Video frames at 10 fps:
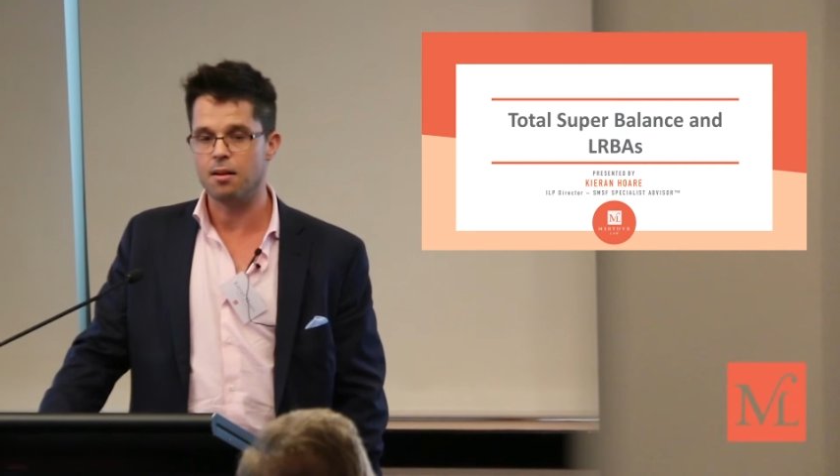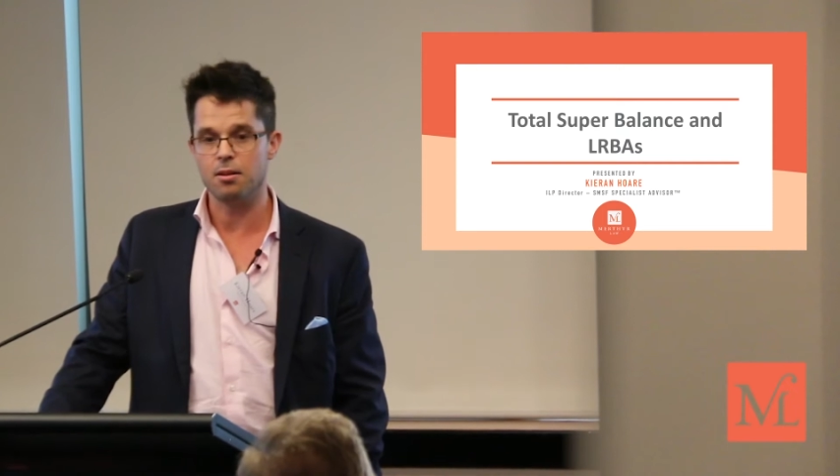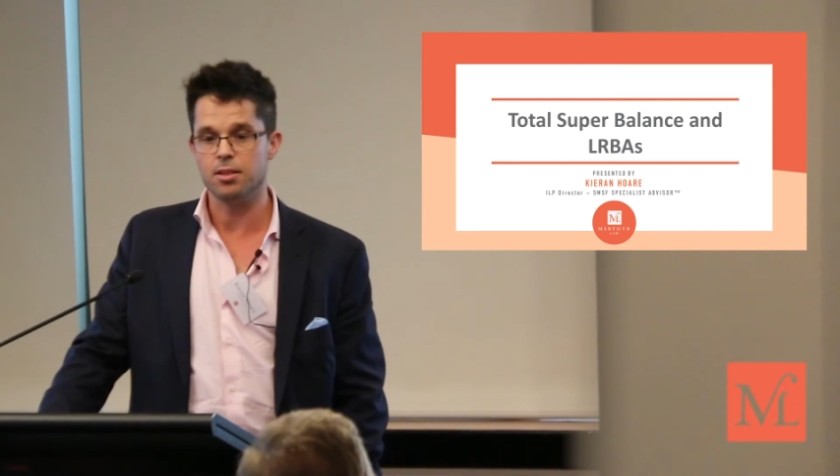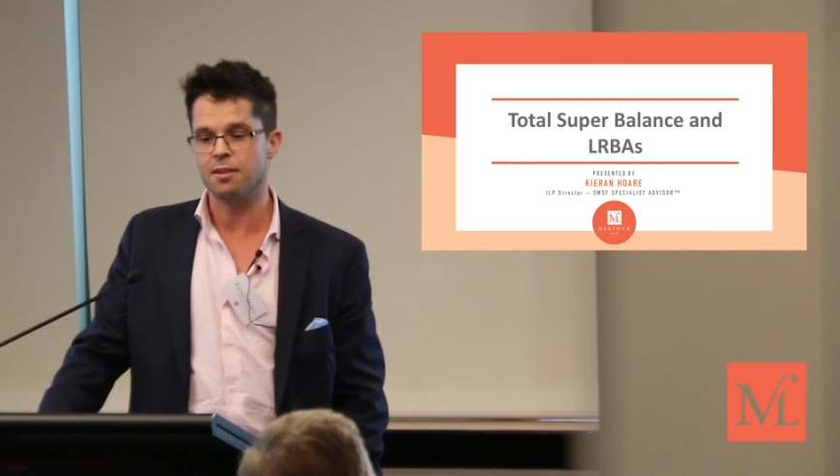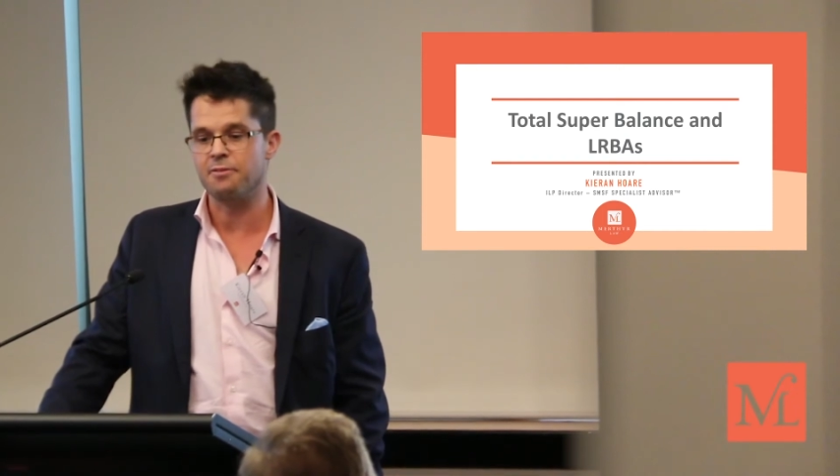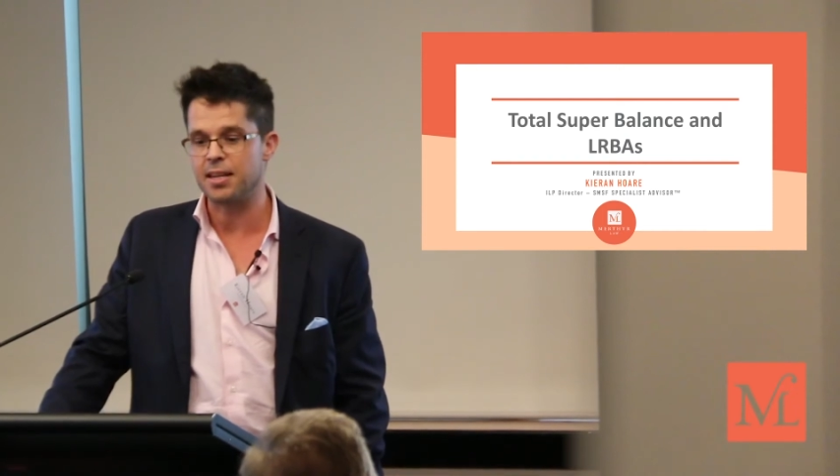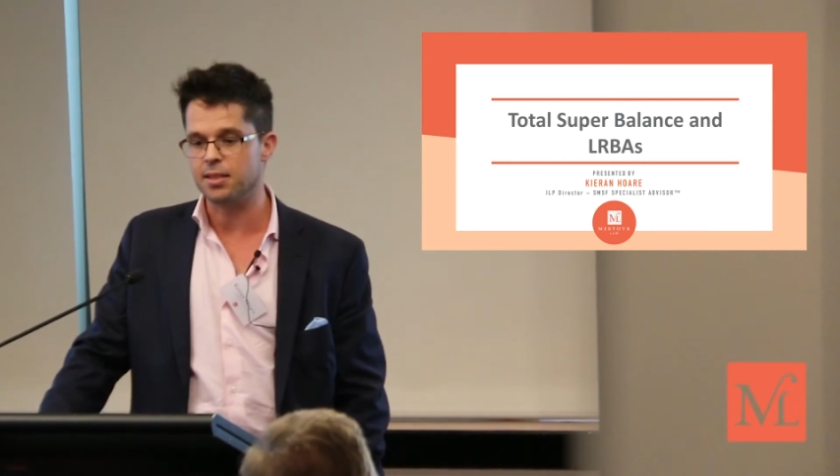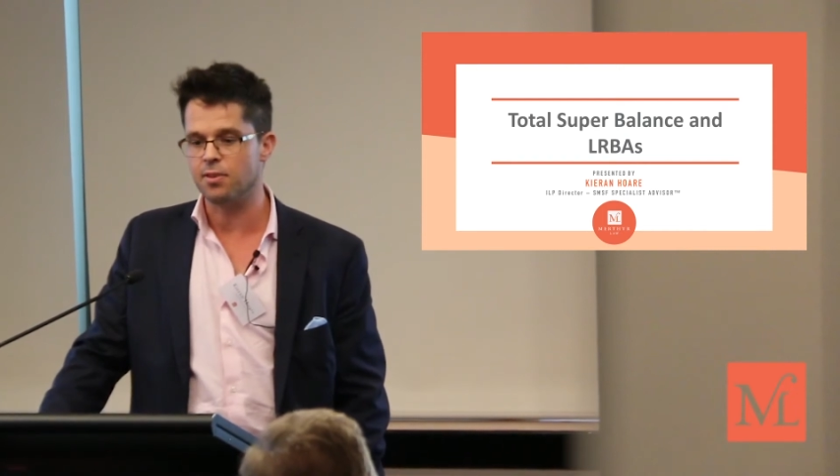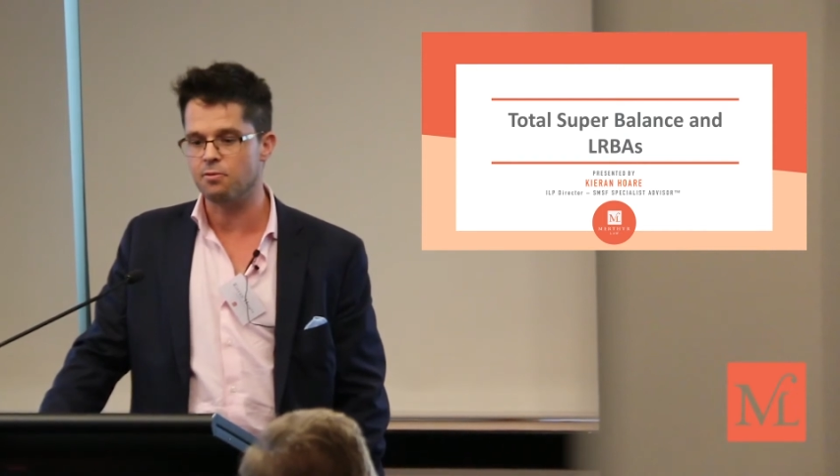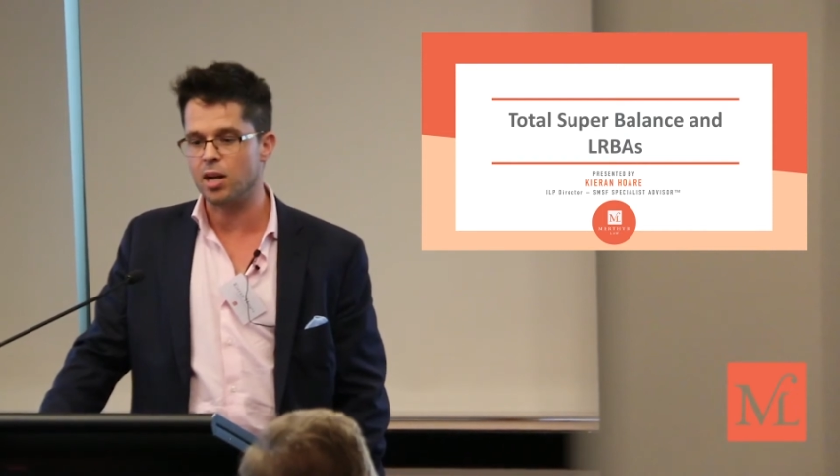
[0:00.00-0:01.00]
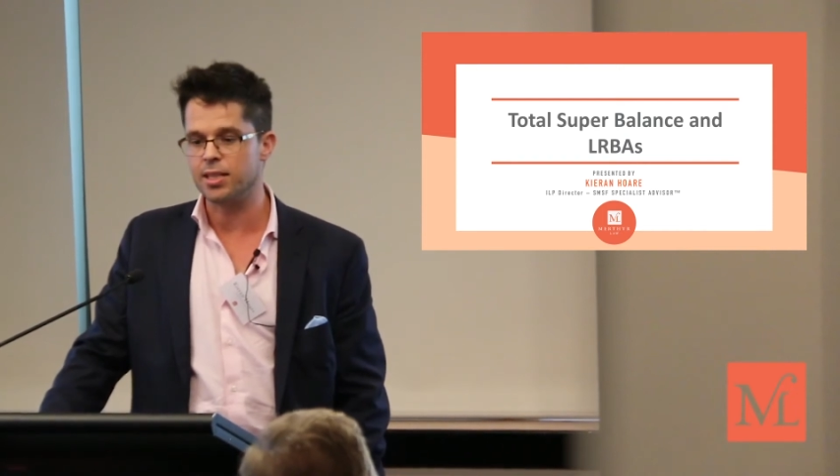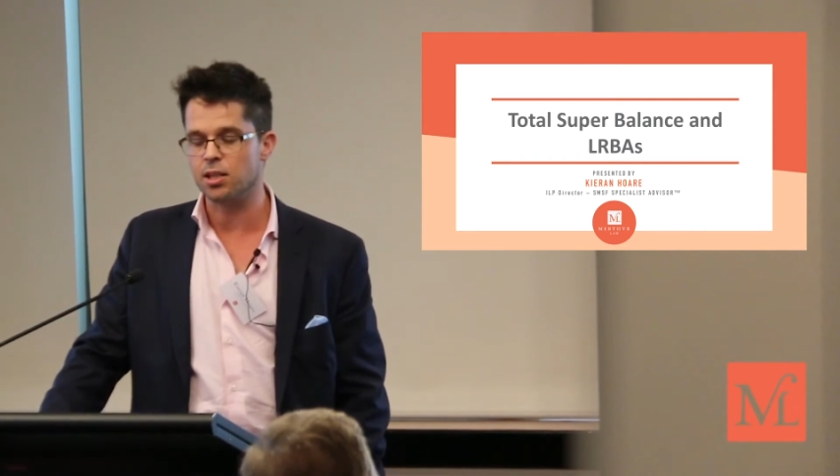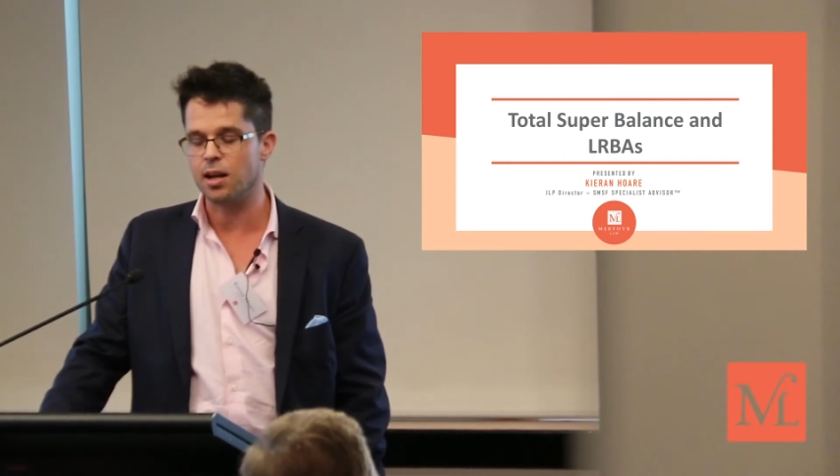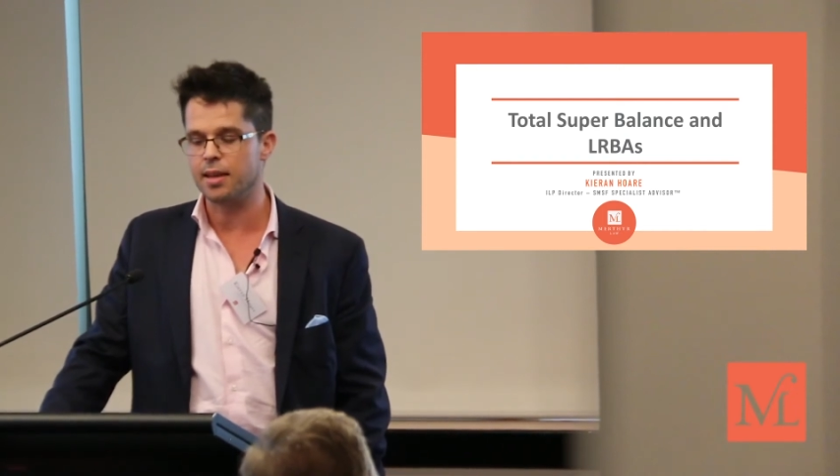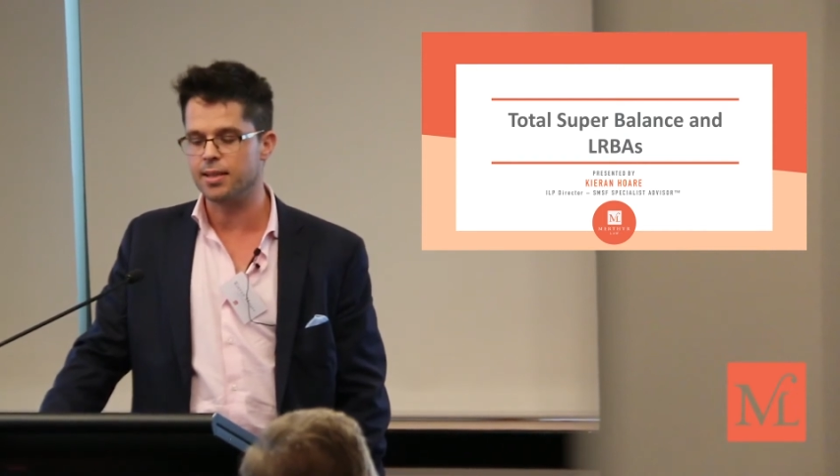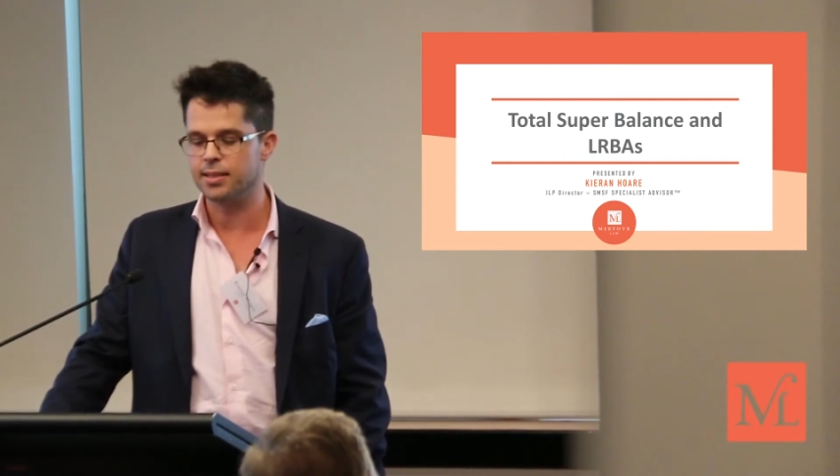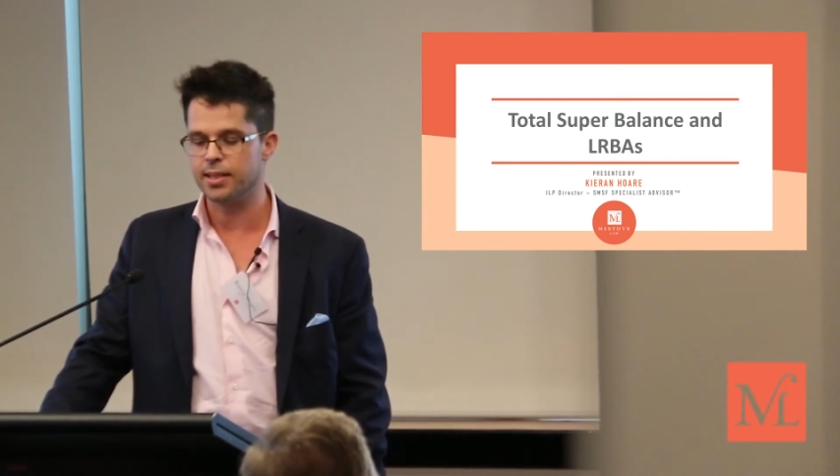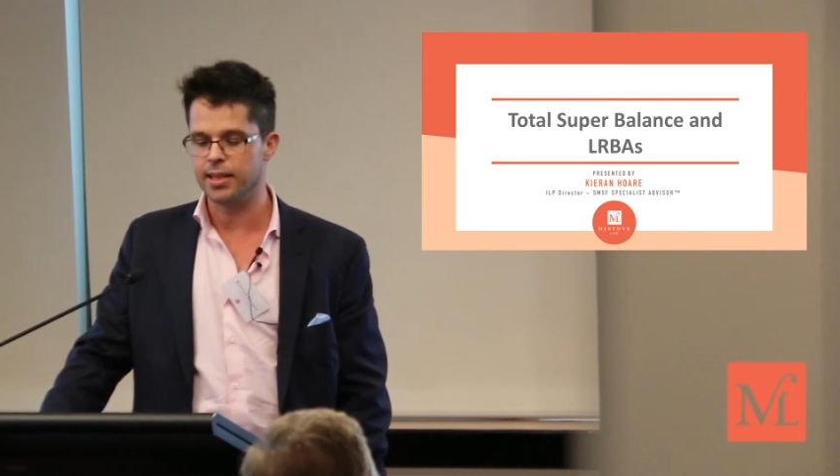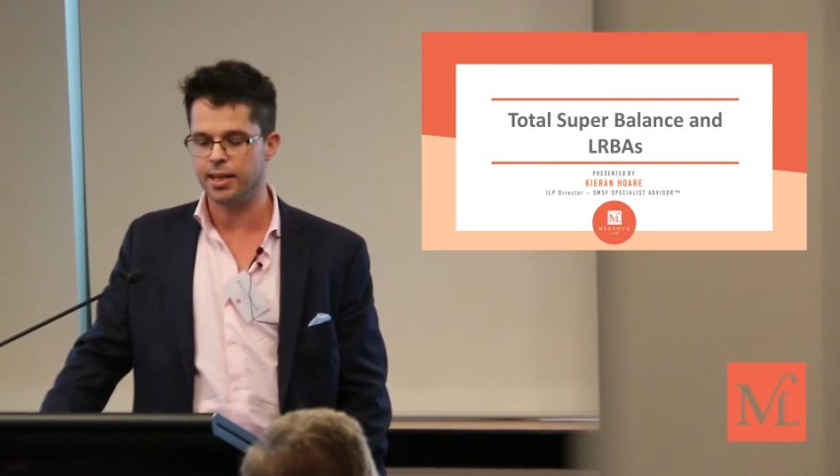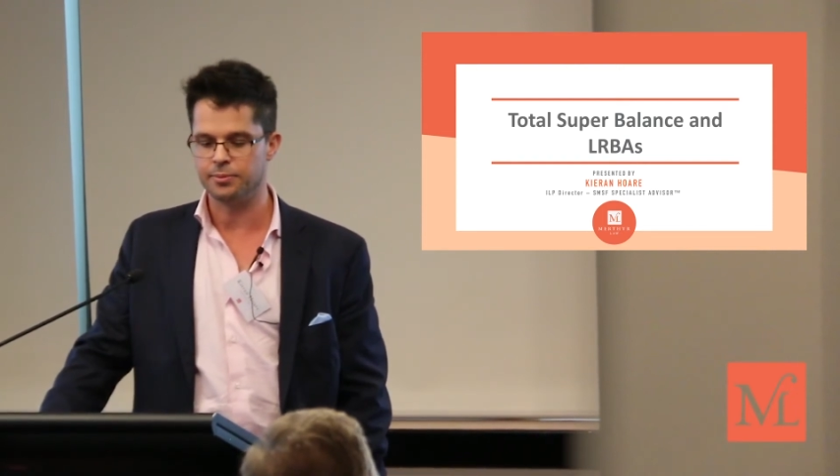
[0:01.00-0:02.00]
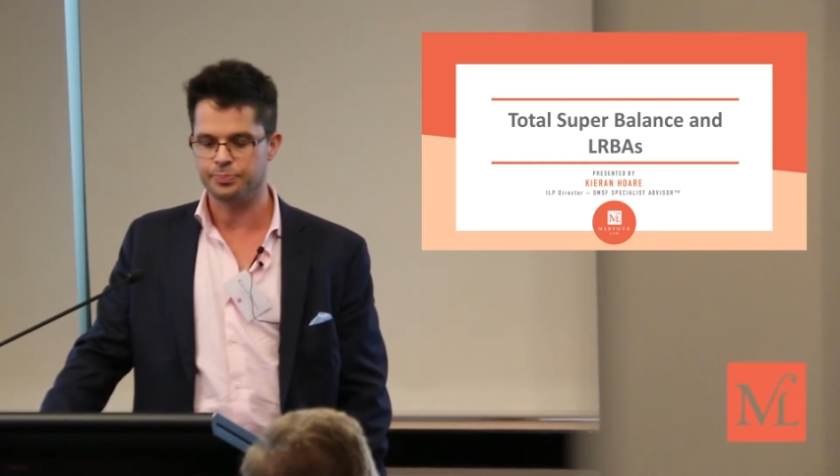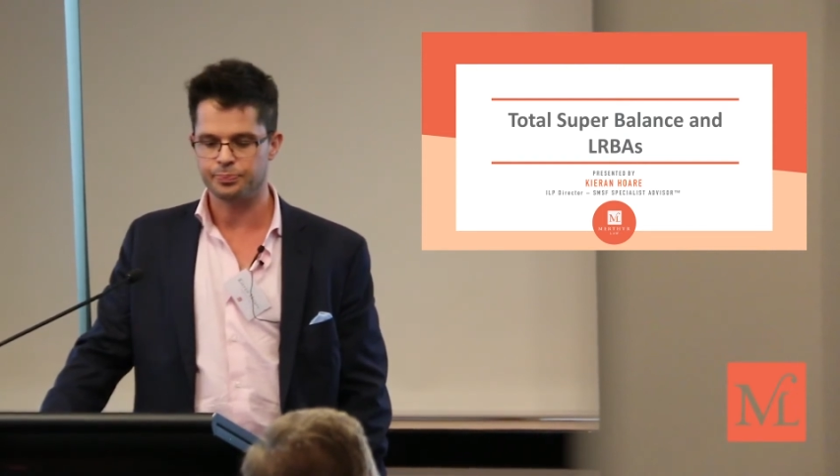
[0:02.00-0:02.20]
is effective of 1 July this year.